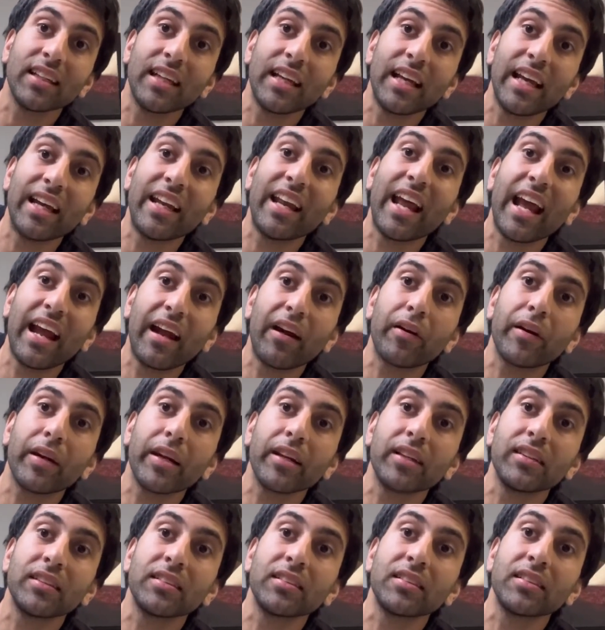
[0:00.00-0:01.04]
in
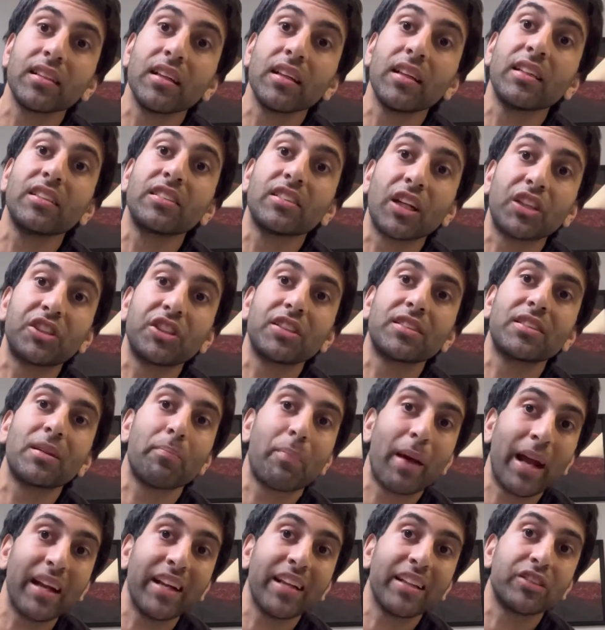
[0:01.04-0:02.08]
areas such as
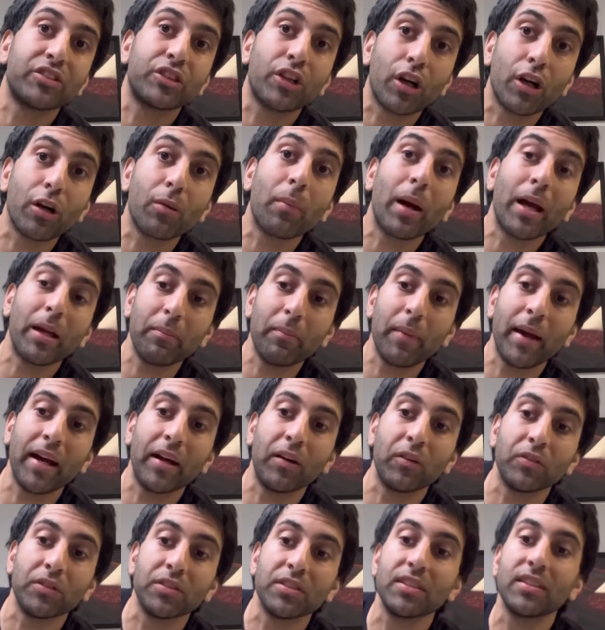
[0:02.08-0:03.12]
abandoned termite
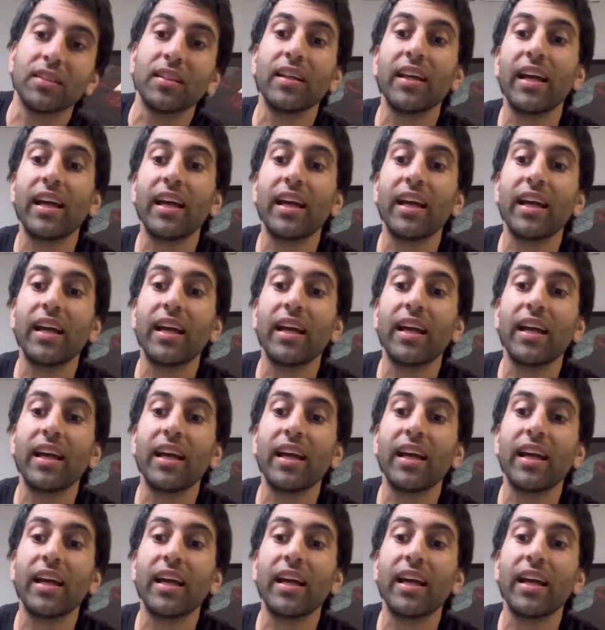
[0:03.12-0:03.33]
mounds,